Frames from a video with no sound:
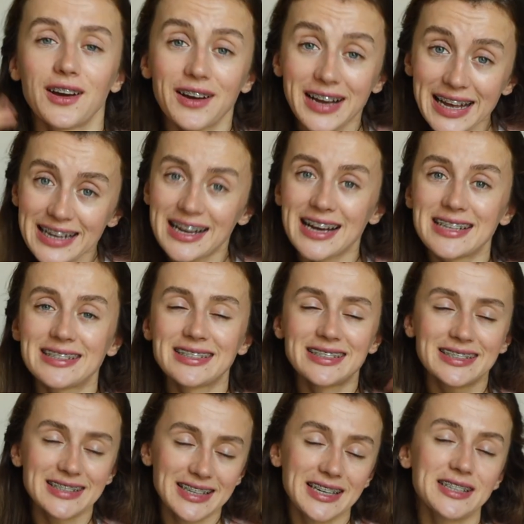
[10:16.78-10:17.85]
Okay guys,
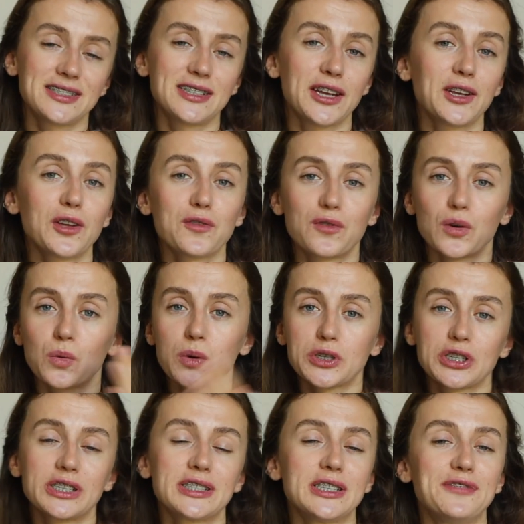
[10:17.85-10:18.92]
this is it. Thank you for
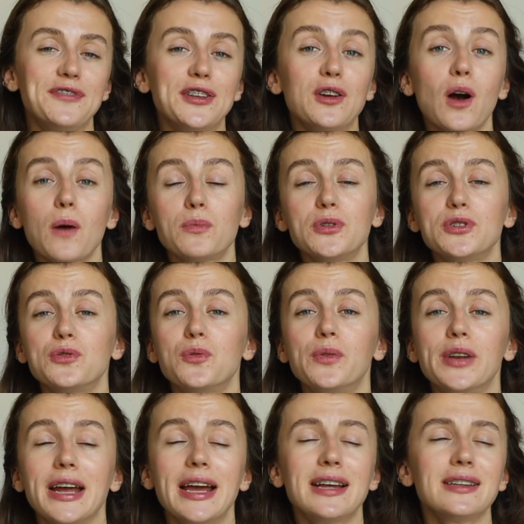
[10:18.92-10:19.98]
watching this video up to the
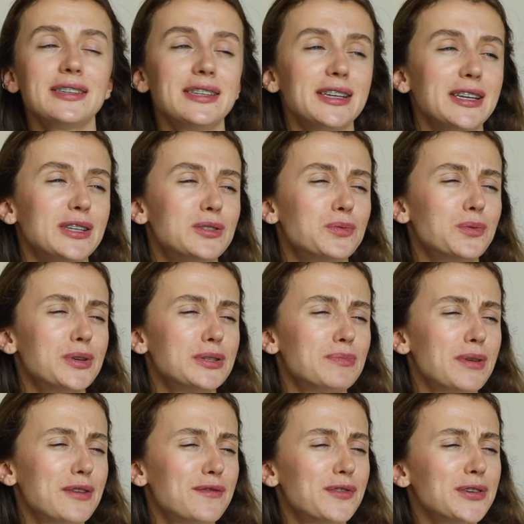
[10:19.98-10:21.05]
very end. It
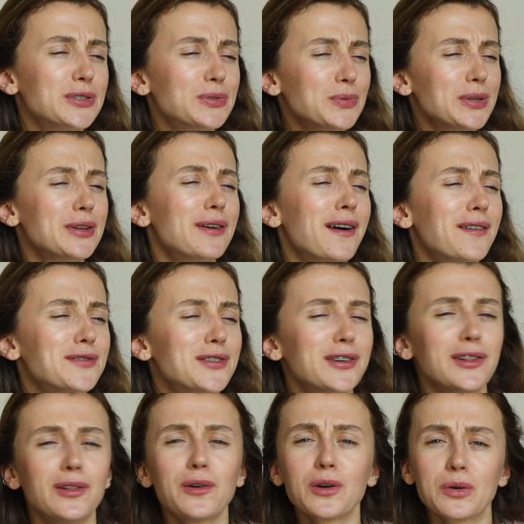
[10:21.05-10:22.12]
was my first video after
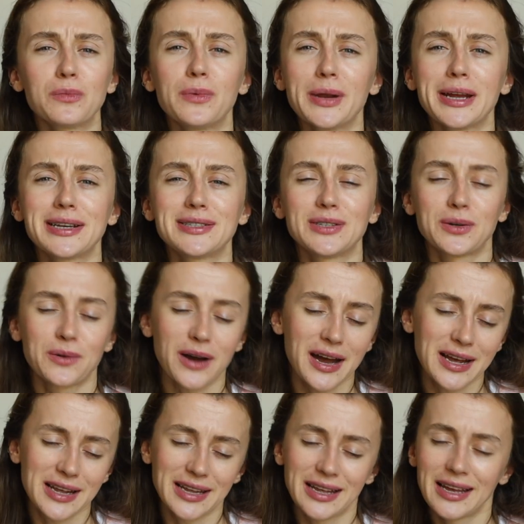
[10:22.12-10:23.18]
a long break, so
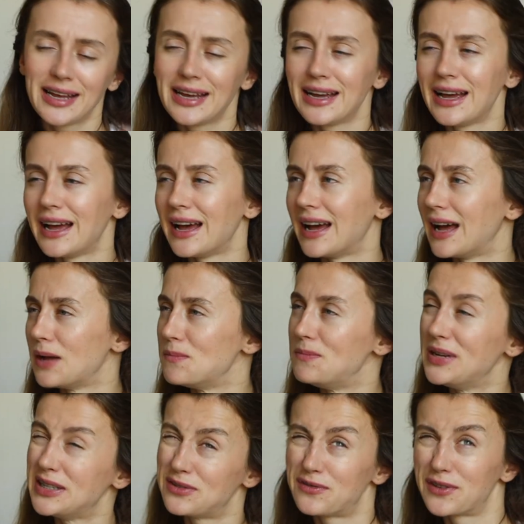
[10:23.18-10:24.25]
I a
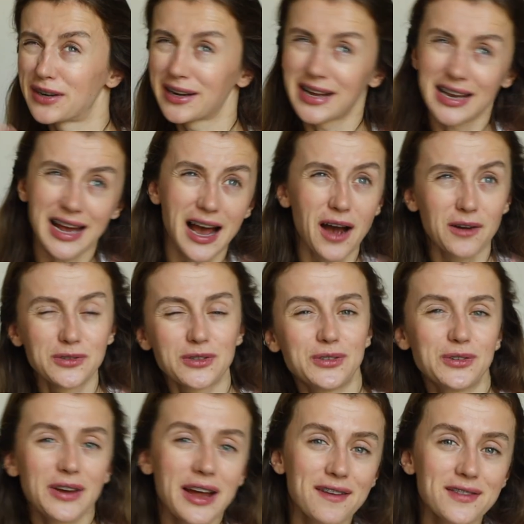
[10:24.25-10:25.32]
bit forget how to
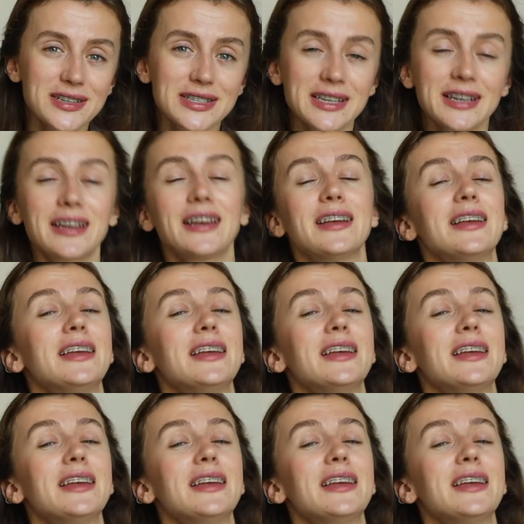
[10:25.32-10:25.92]
do everything.